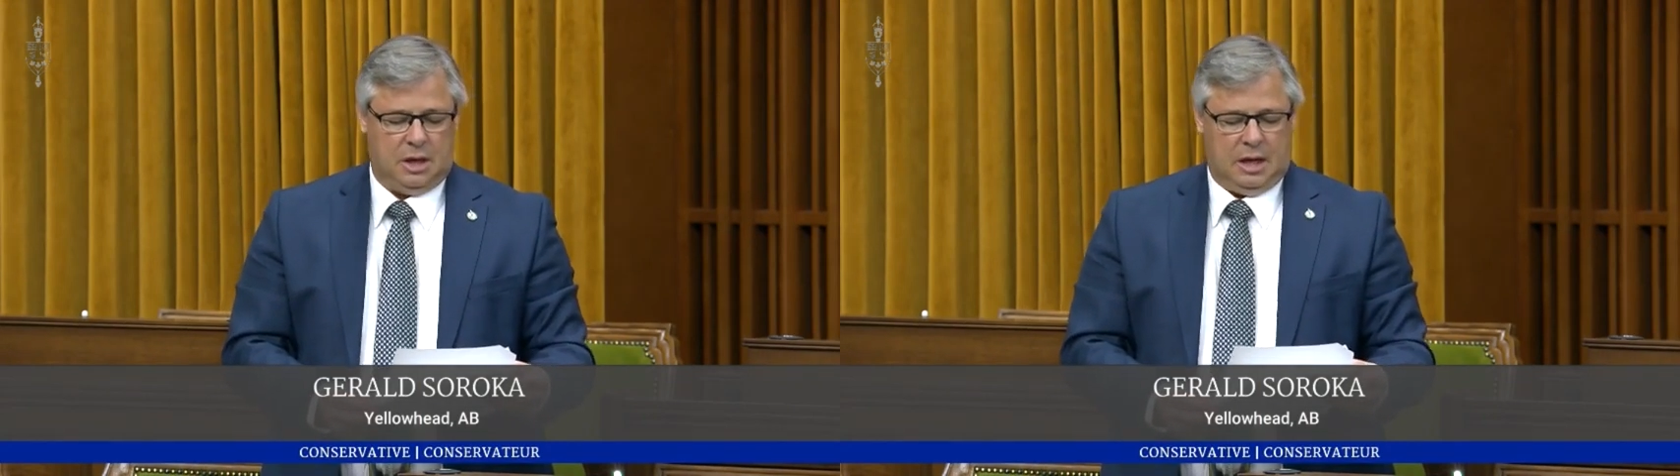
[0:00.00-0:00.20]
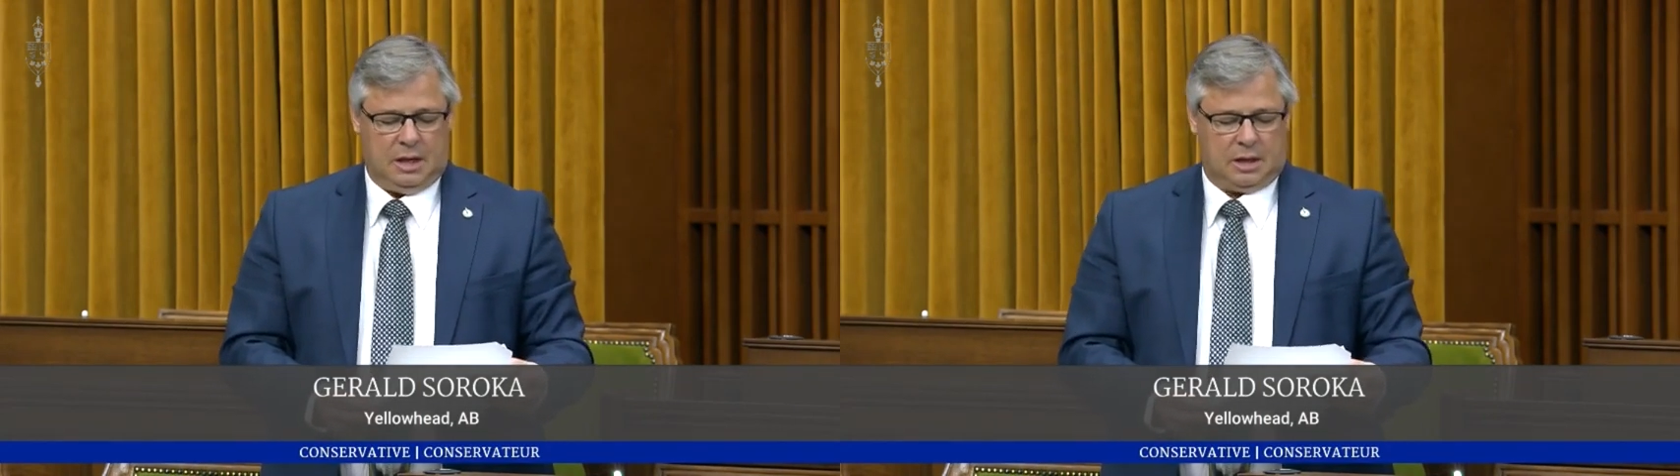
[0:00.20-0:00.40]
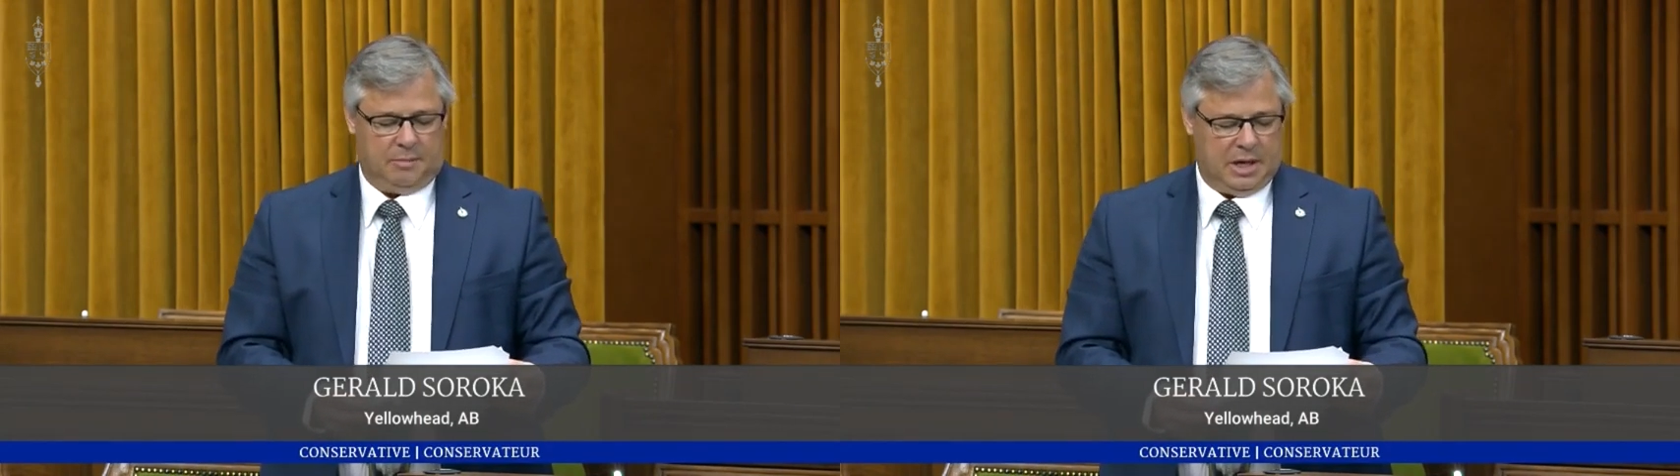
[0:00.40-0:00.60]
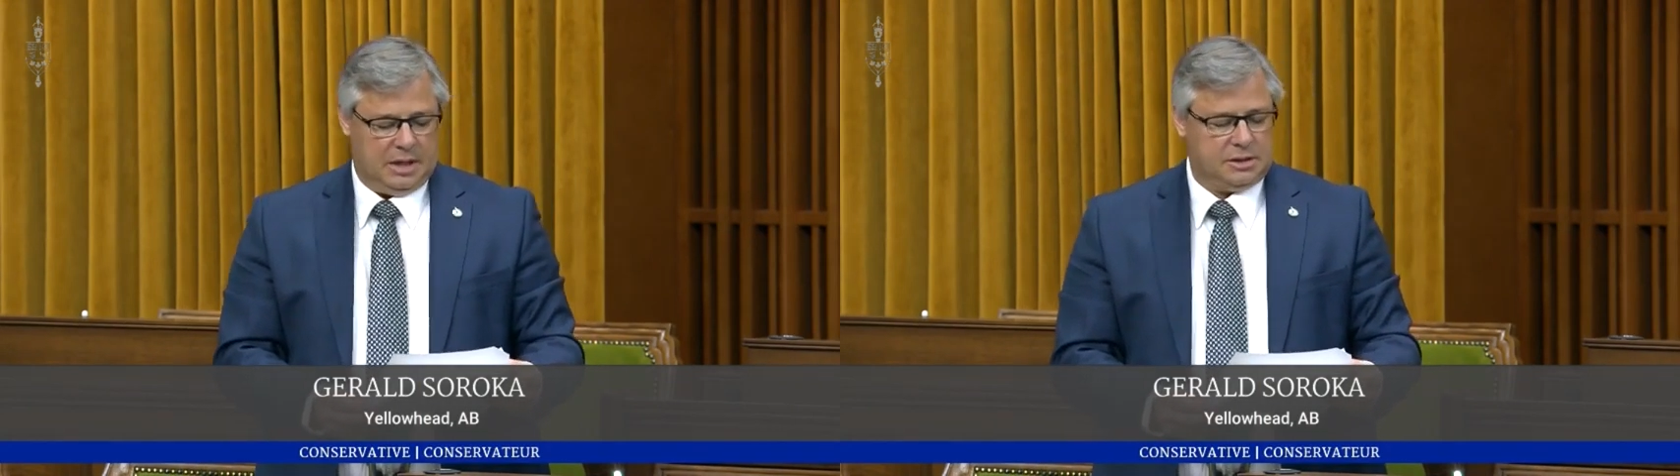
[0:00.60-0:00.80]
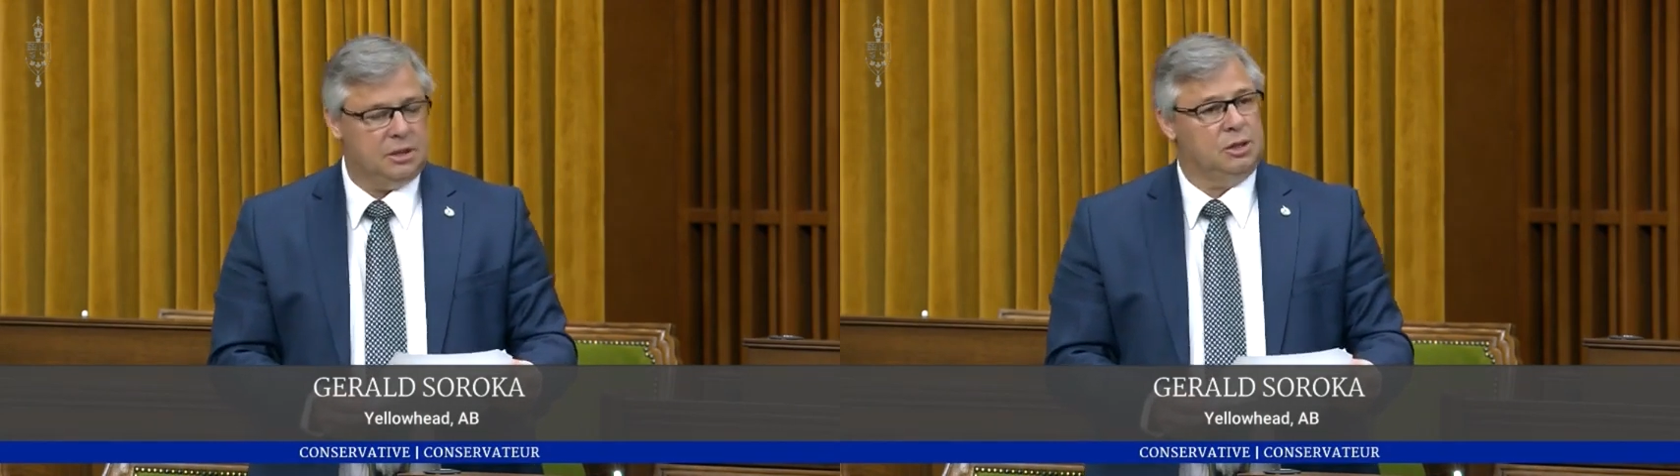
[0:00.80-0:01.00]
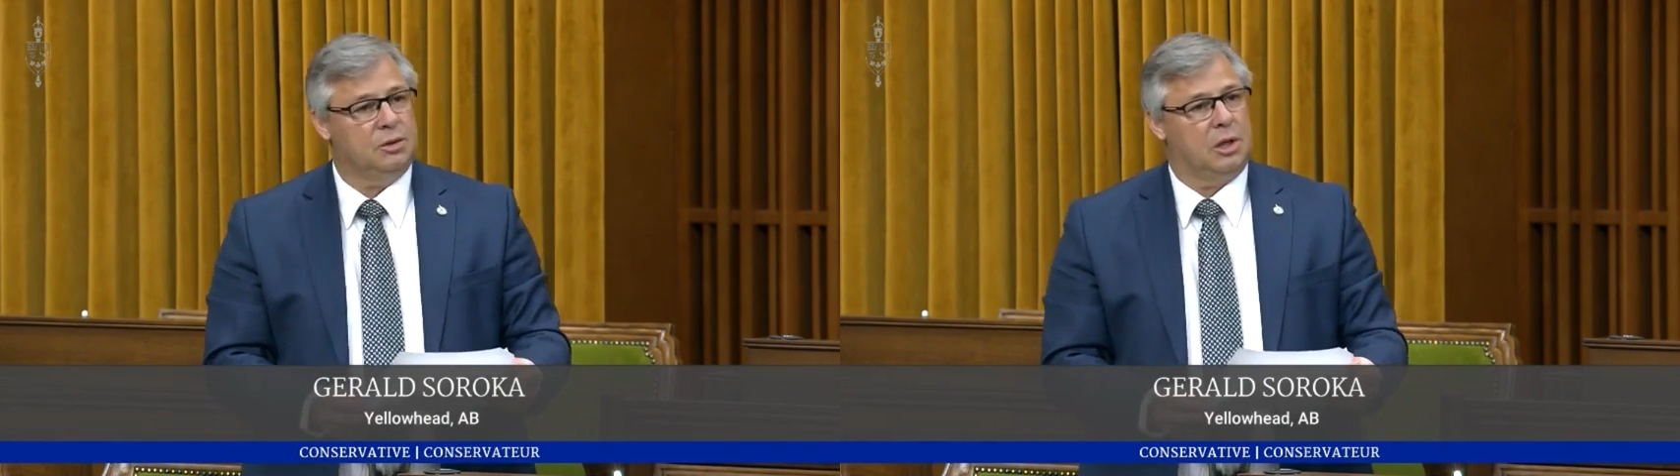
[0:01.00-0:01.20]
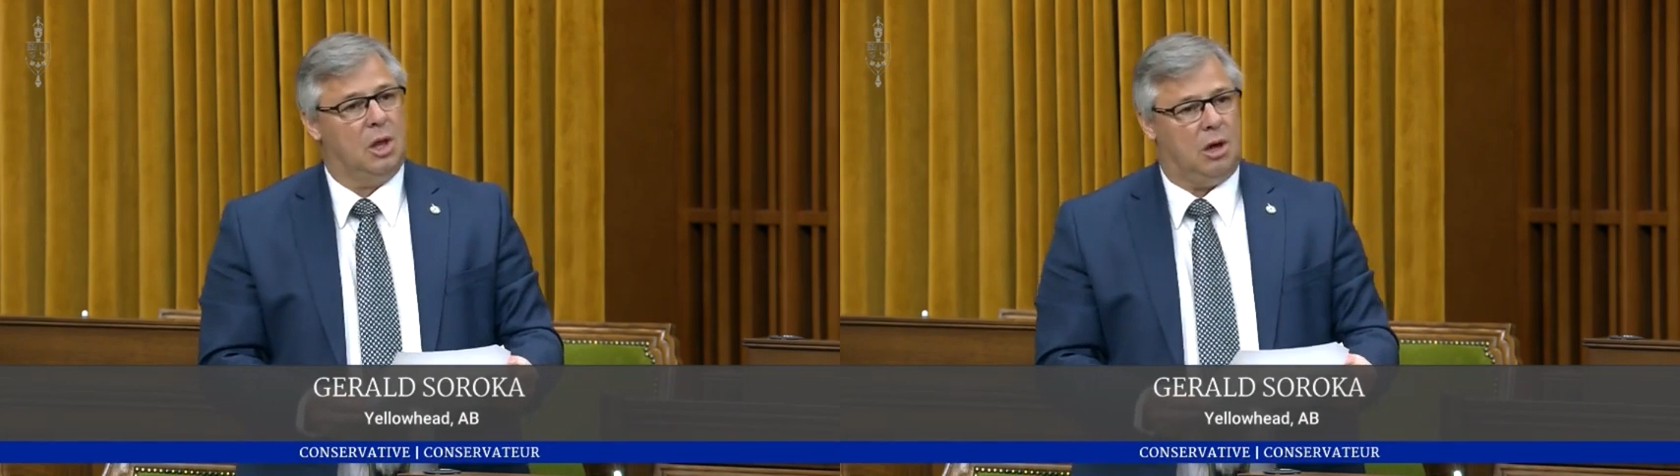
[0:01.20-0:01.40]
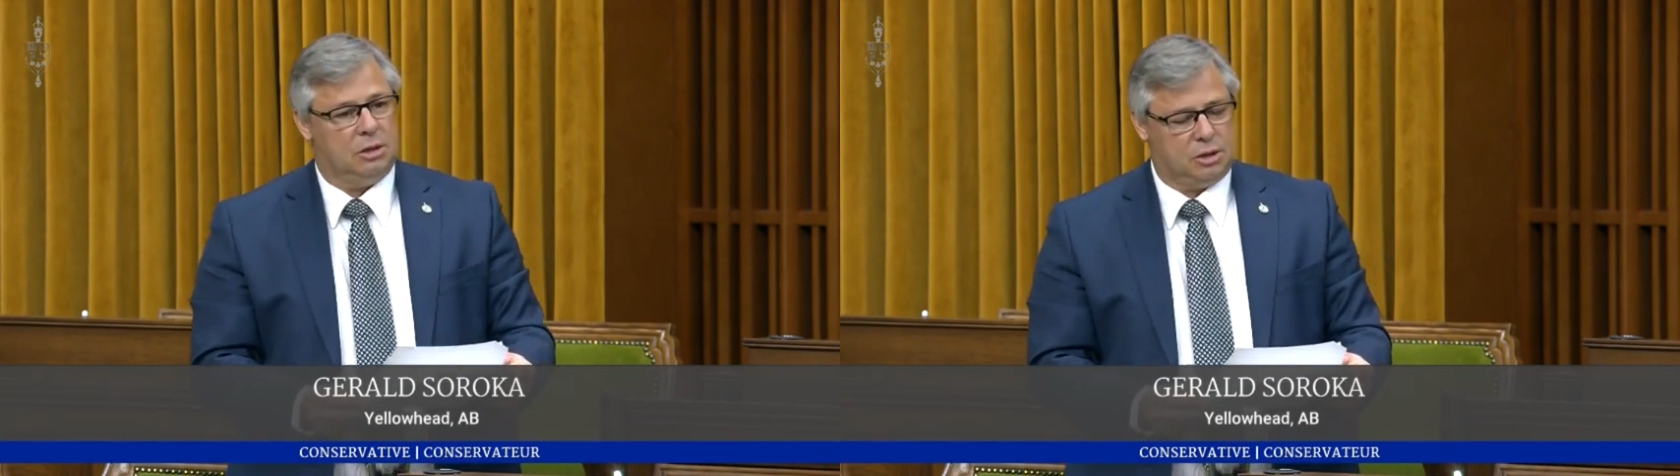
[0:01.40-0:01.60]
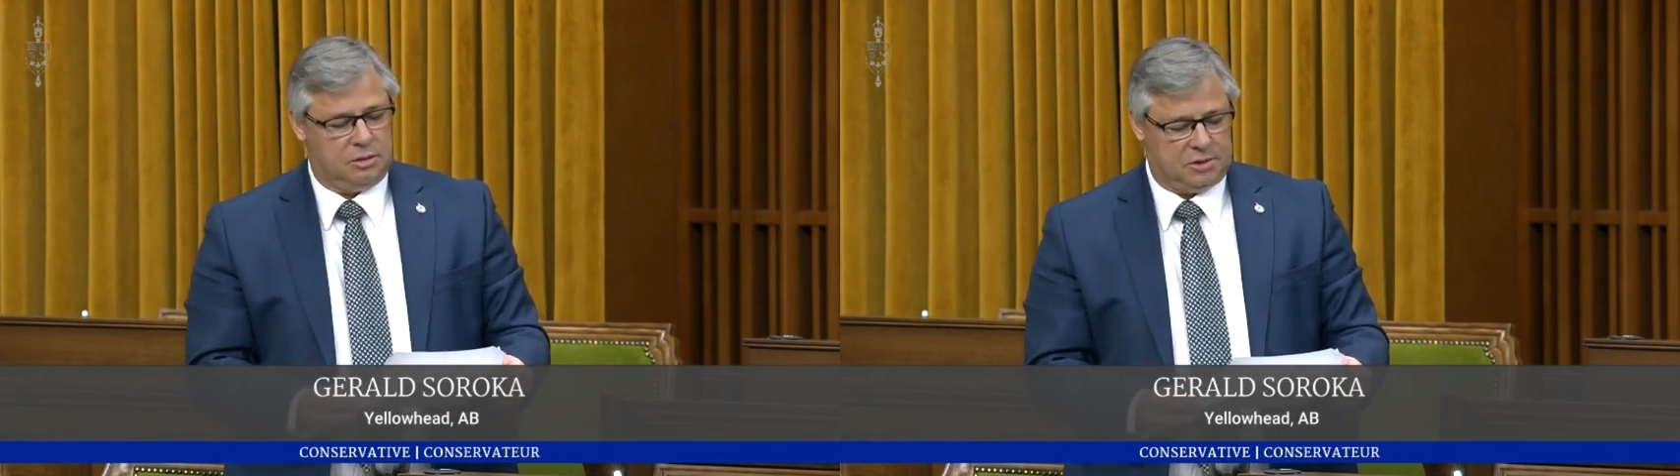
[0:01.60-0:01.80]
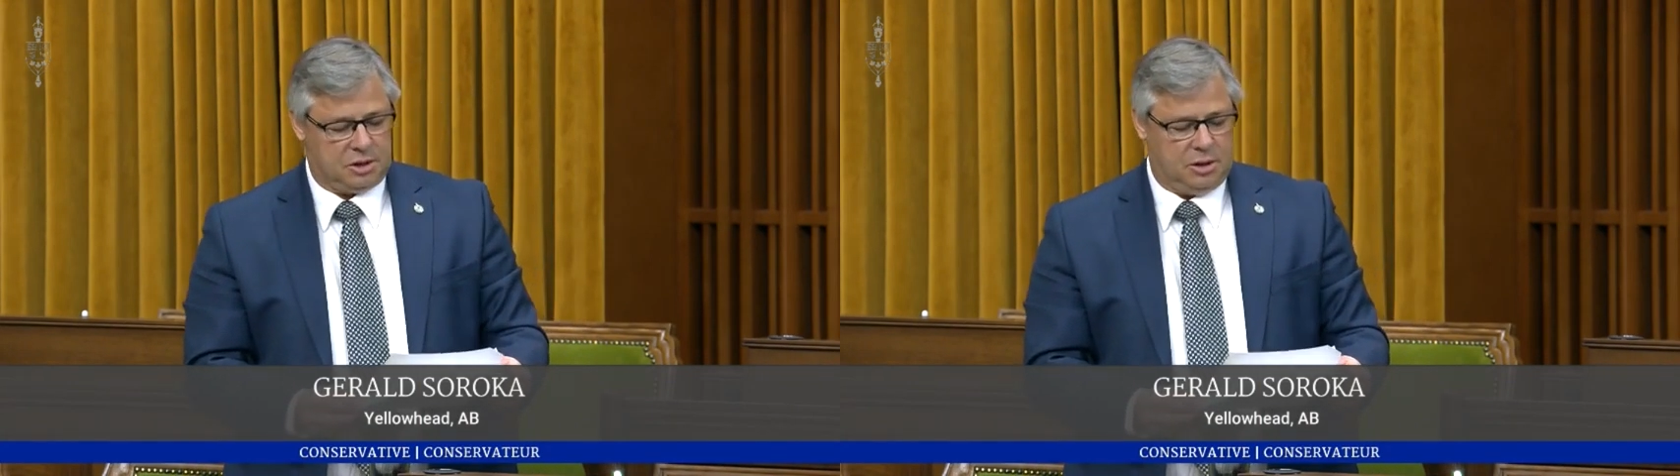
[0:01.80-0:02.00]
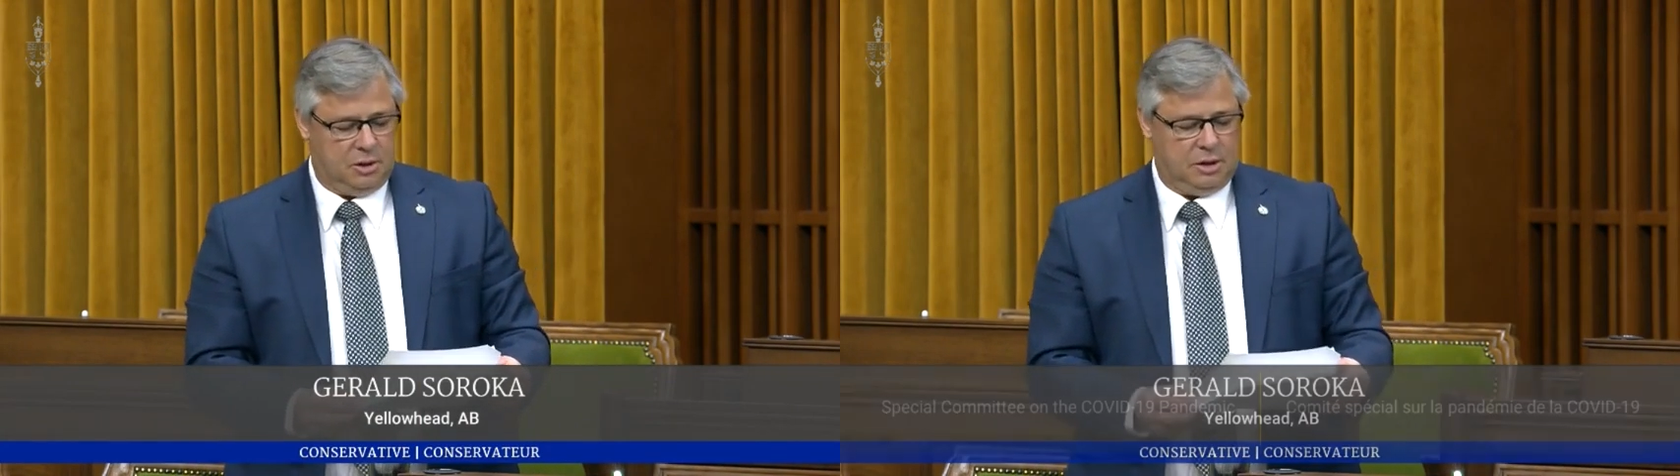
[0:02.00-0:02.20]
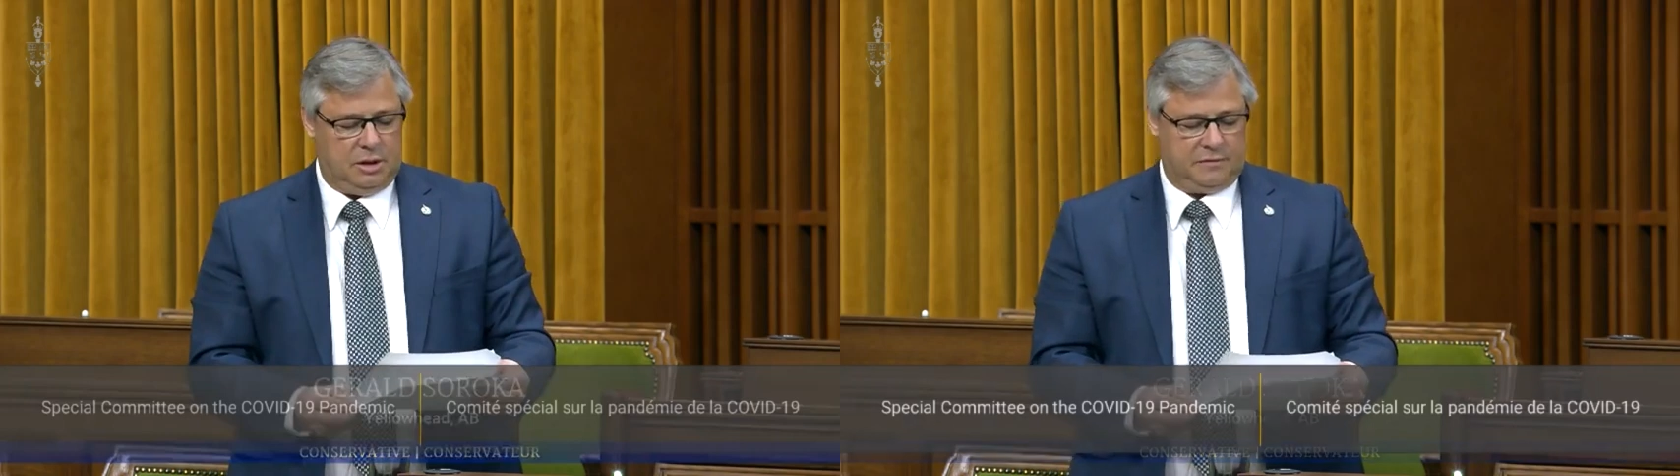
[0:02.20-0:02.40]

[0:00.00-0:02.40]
and capacity to the long-term security